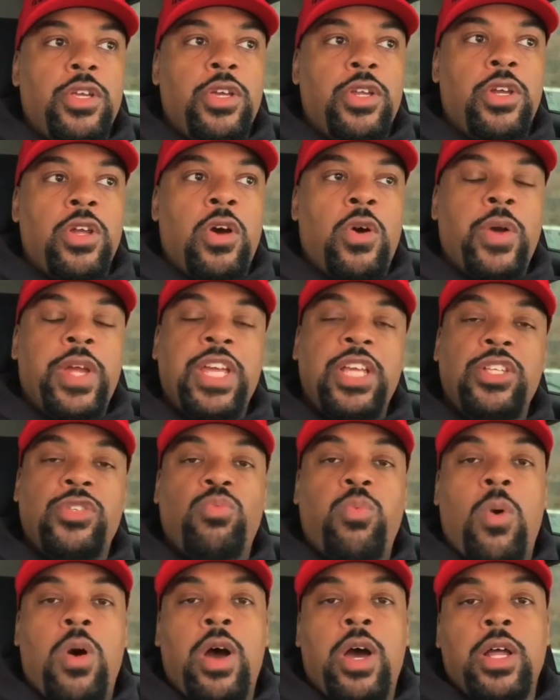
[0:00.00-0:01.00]
know, he's
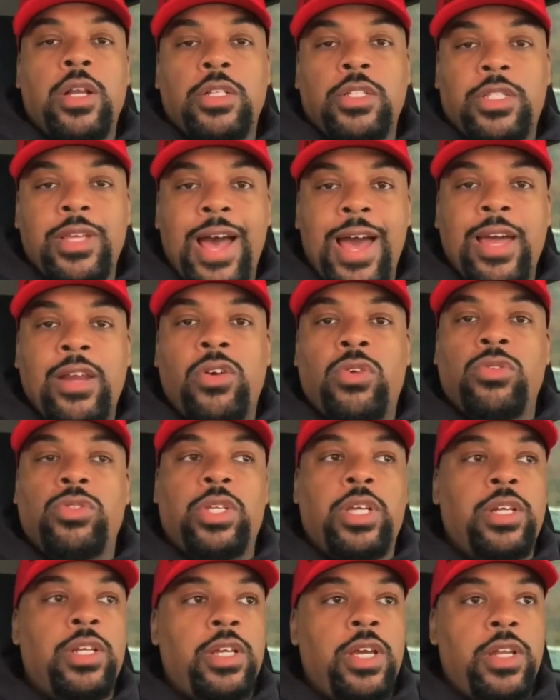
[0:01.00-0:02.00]
won titles
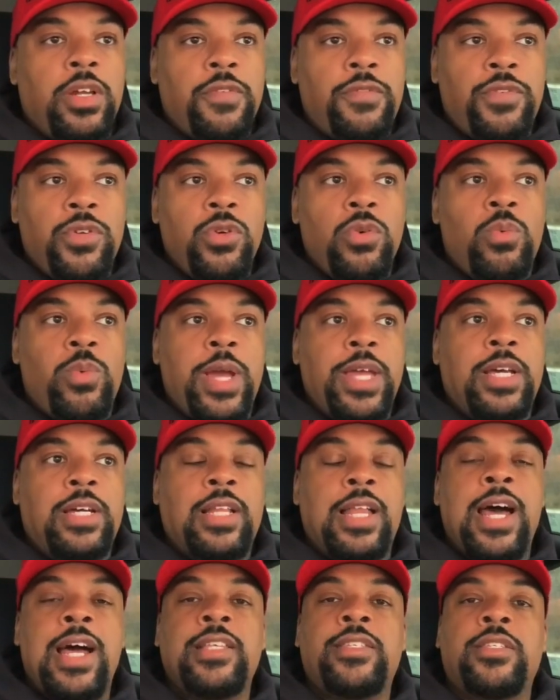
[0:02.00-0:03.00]
in a few weight
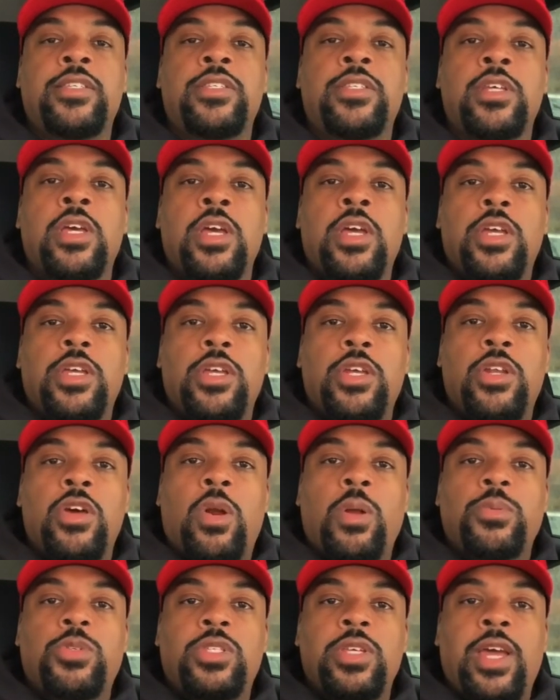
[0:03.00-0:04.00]
classes. You know what
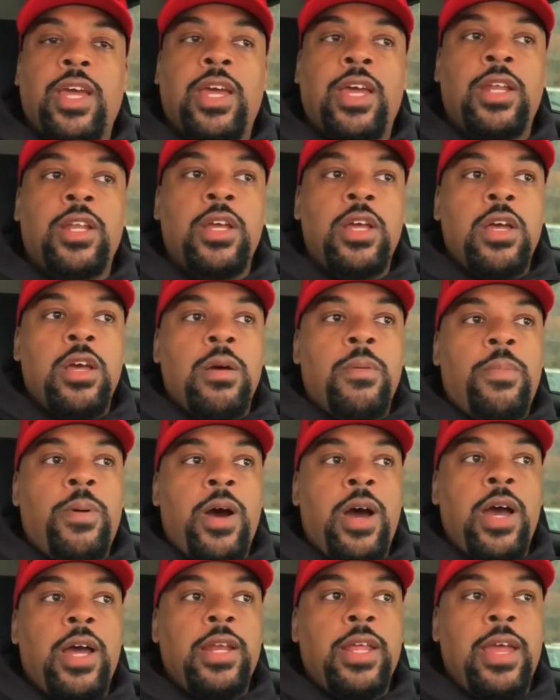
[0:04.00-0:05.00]
I'm saying?
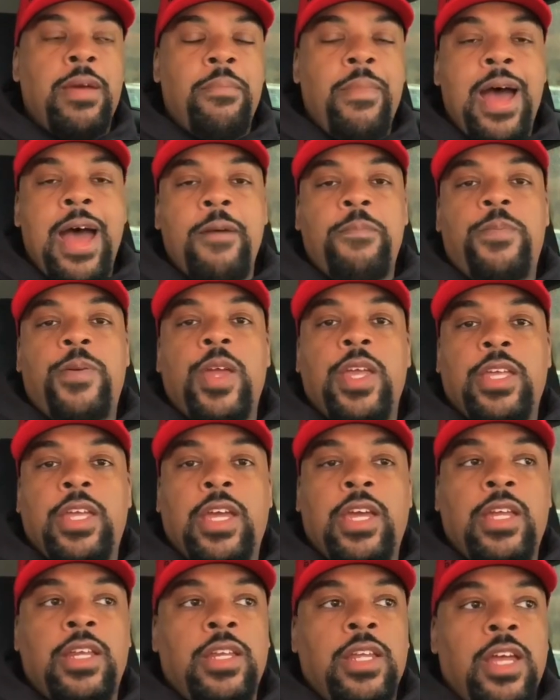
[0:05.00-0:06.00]
But in my
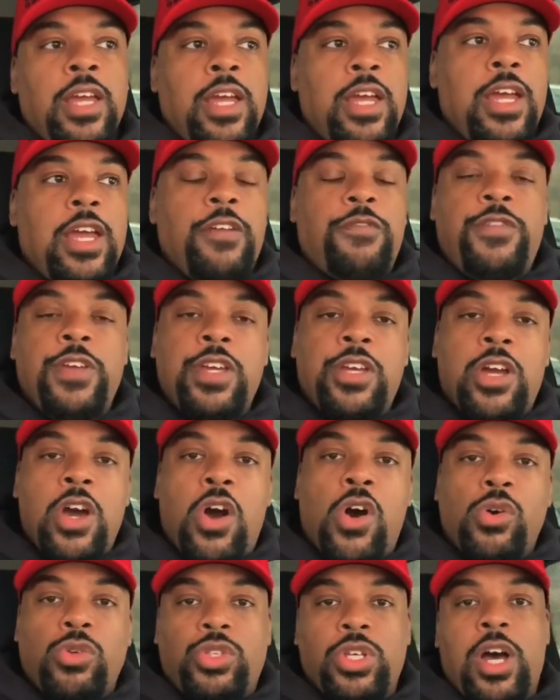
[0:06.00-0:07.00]
opinion, if he
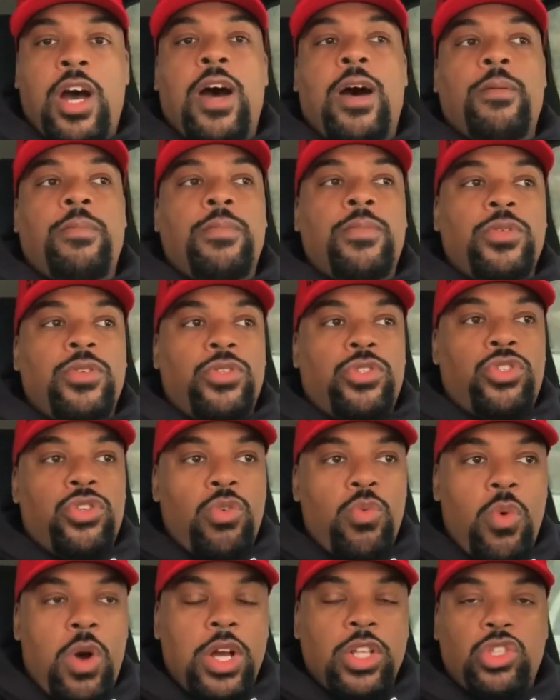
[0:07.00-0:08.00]
goes up to
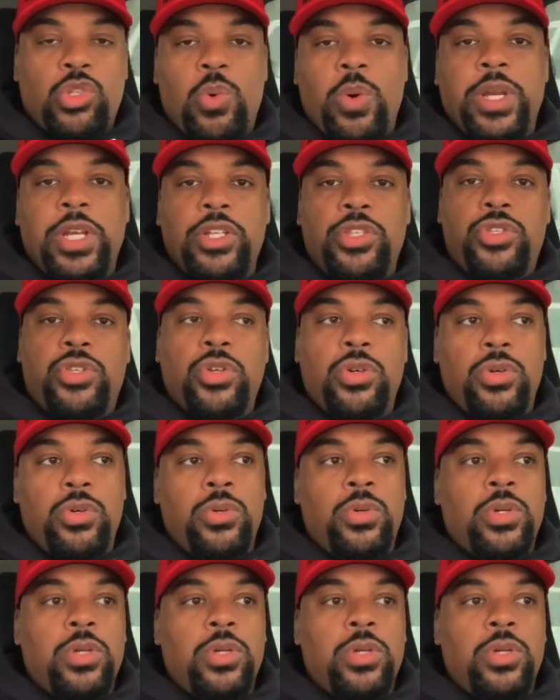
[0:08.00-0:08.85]
122,